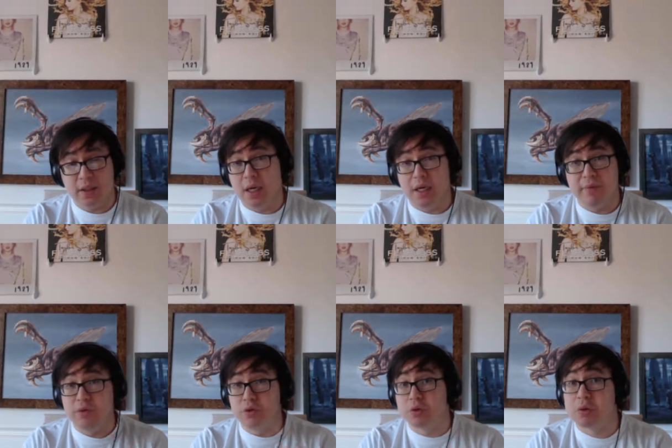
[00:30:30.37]
If
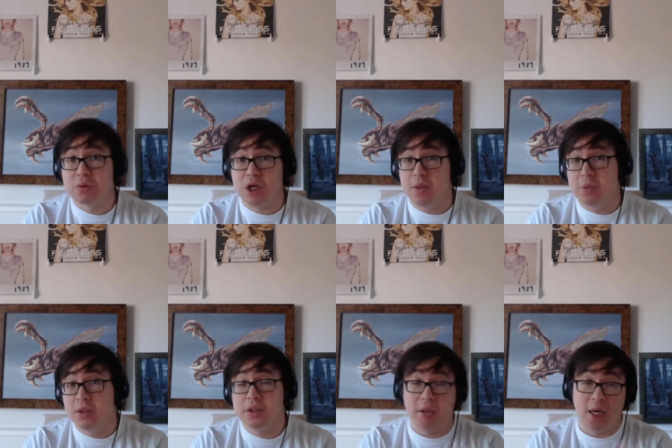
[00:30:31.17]
you use Crystal
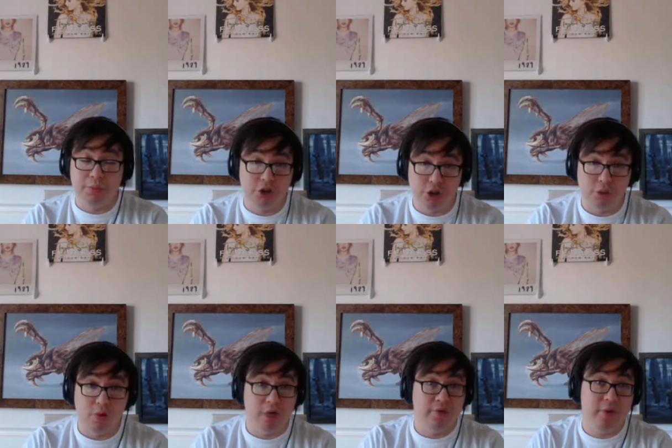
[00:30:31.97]
Commerce, I'm sure you're
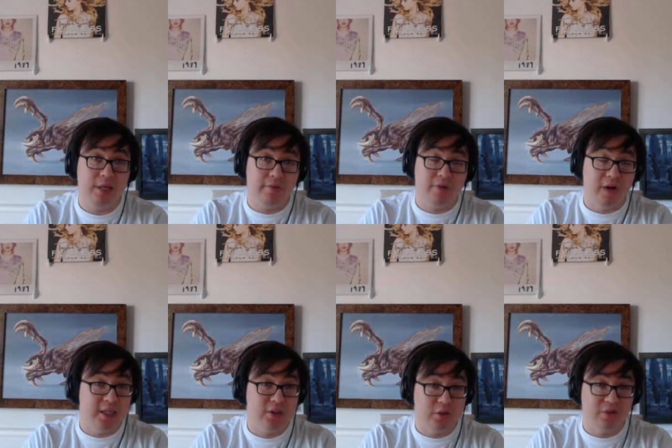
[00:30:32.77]
aware of it. For
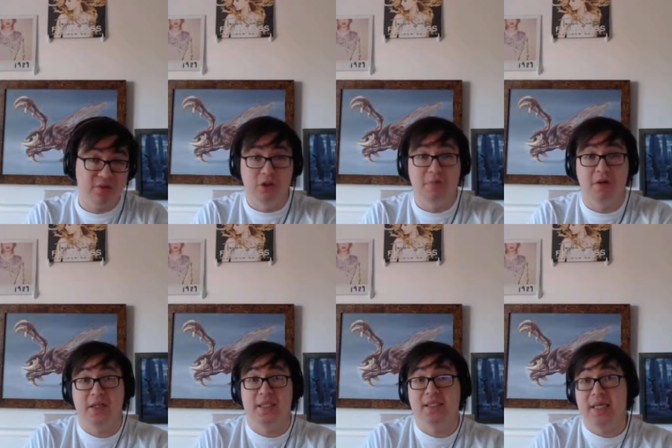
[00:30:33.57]
any sort of
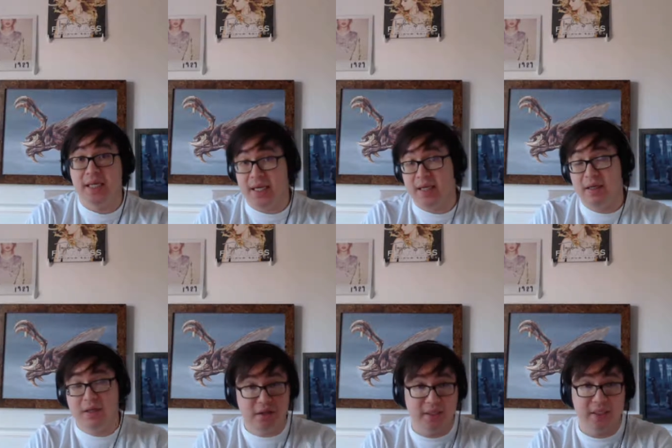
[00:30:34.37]
third-party syncing,
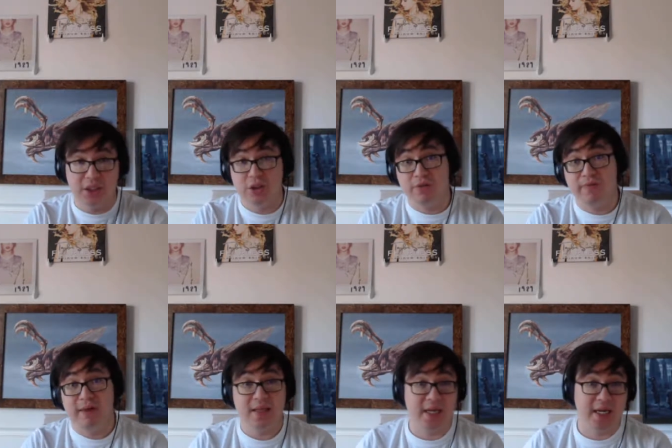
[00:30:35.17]
there's an additional
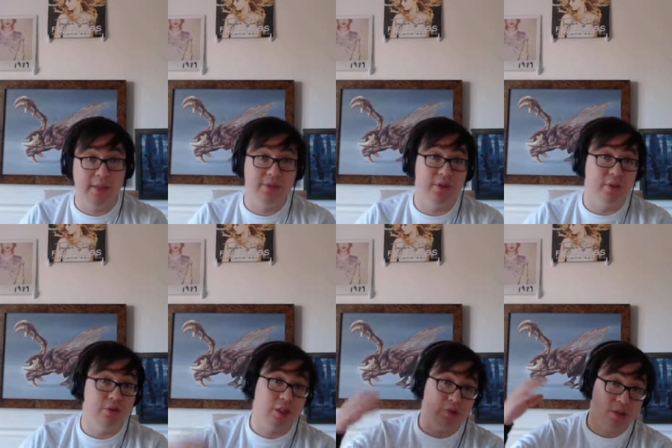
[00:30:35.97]
fee that comes with
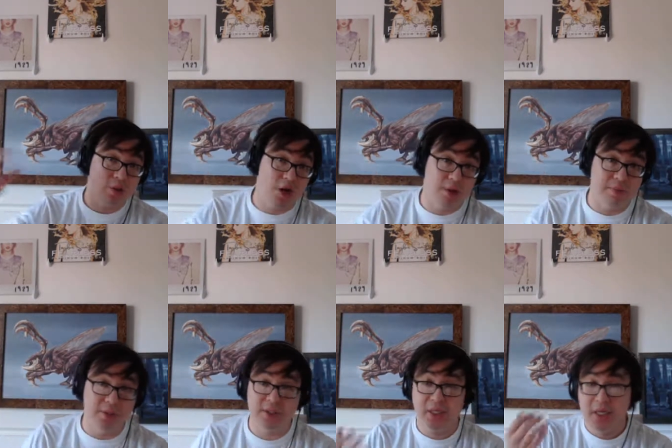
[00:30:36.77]
using Crystal
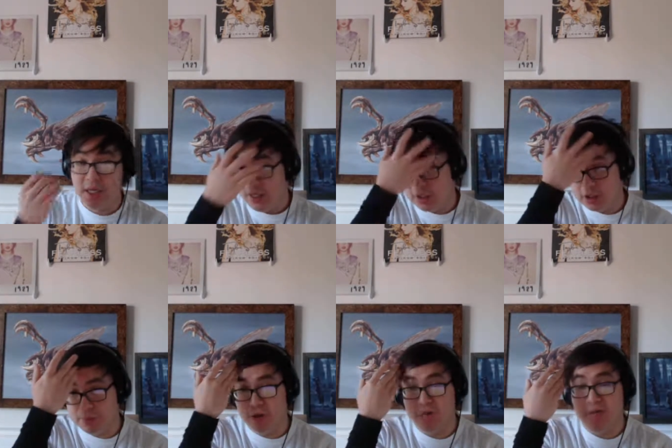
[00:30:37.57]
Commerce. There's
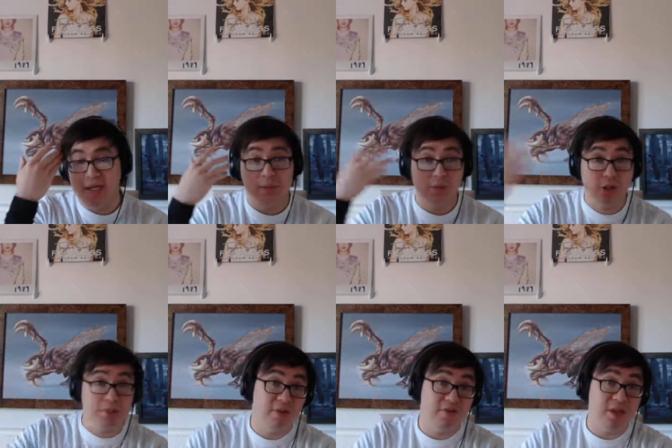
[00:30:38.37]
both a
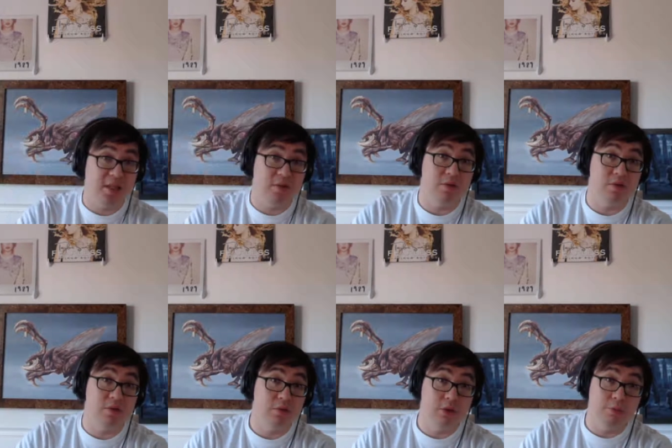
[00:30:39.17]
subscription fee that
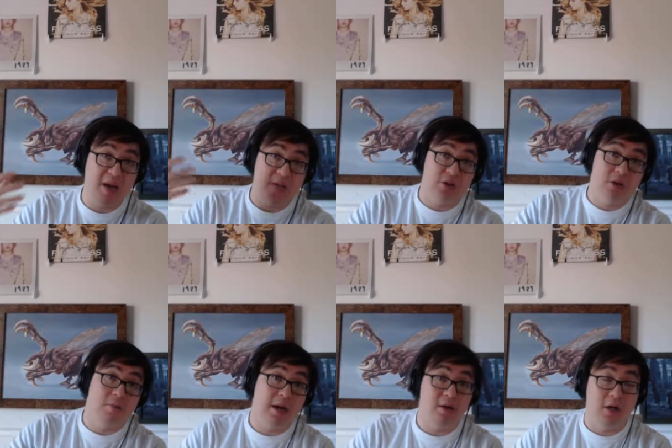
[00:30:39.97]
you pay a certain
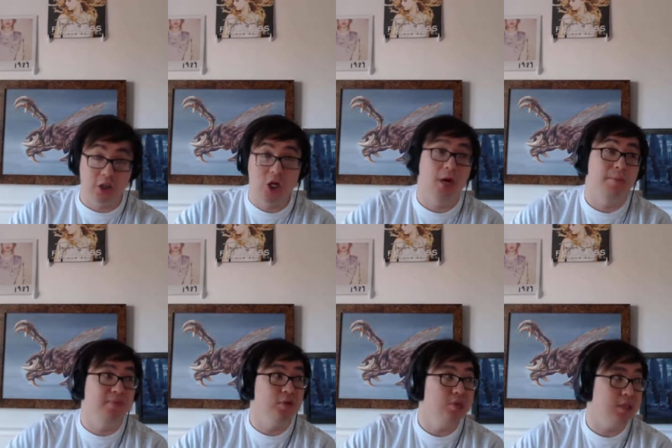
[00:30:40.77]
amount on top
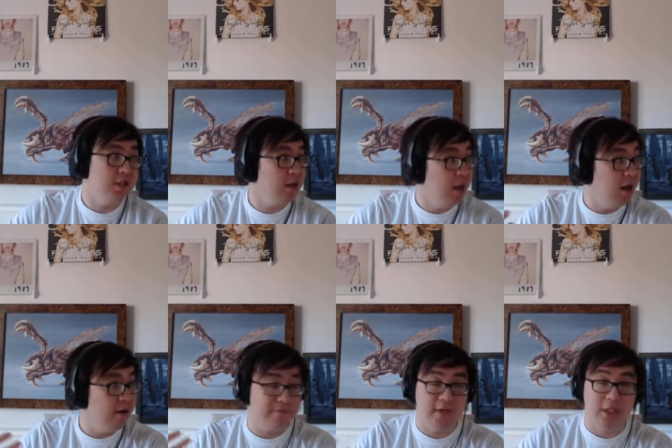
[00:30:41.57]
of using
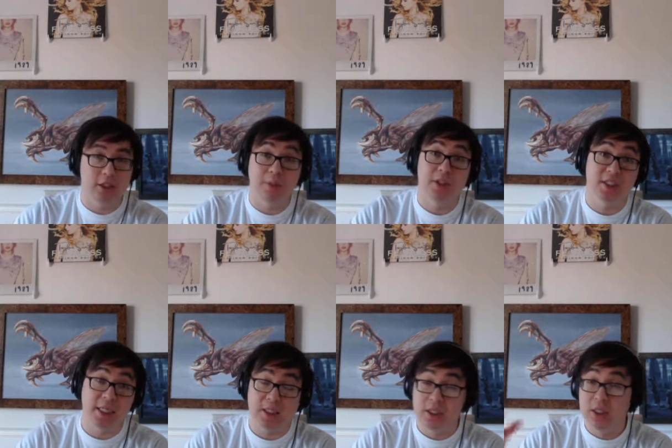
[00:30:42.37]
fees per
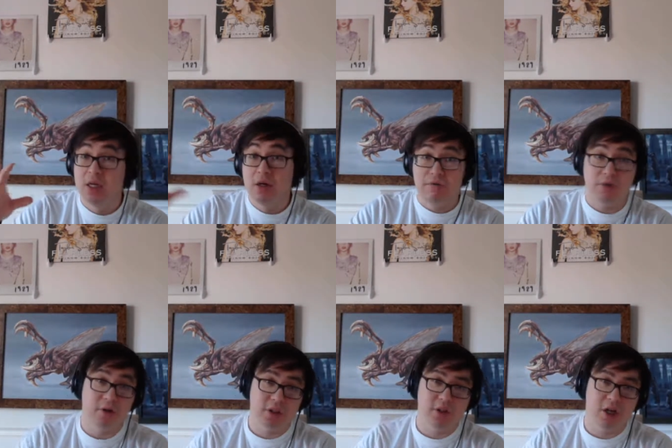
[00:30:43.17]
sale for
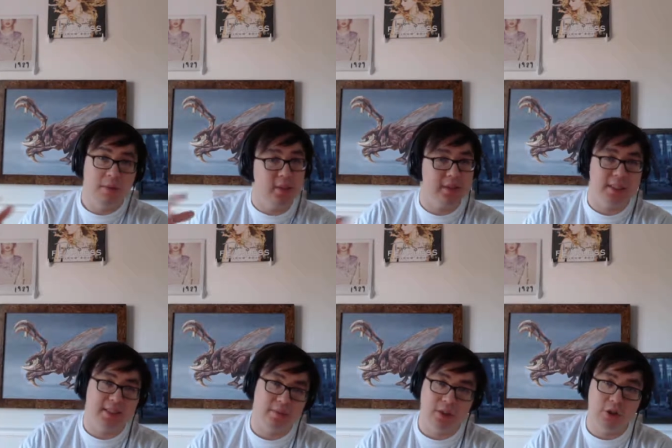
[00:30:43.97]
Crystal Commerce. That's
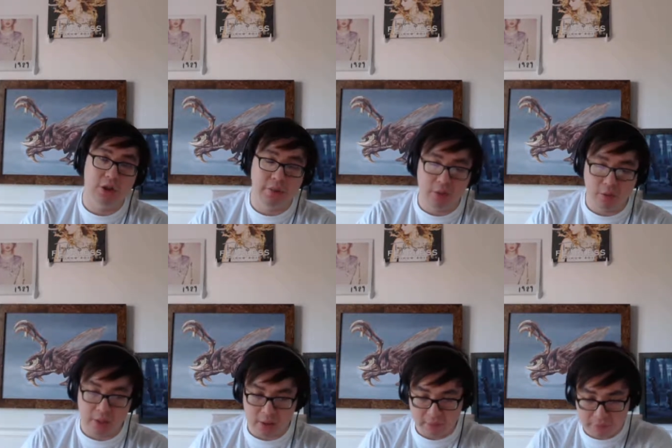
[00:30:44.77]
something you should be
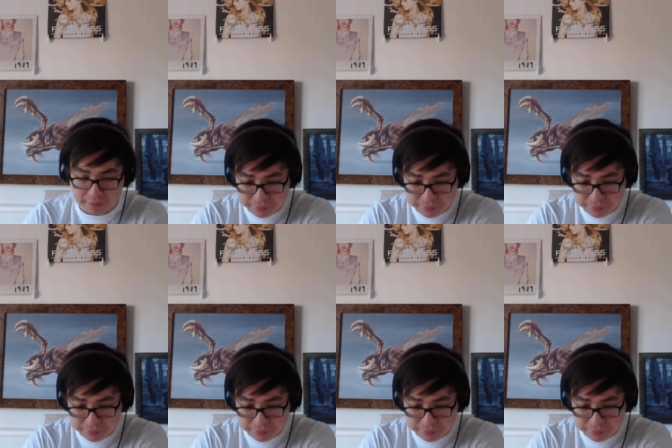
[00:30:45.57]
aware of.